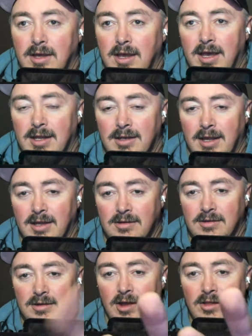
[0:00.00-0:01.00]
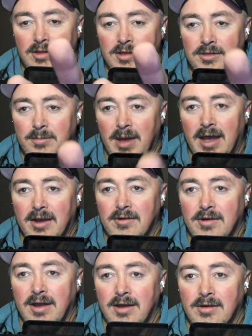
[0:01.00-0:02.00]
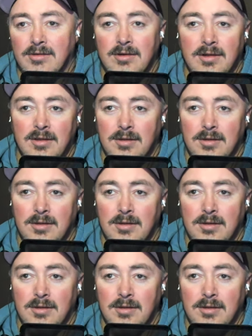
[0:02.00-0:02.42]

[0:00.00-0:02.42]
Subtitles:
and had Denali in the background,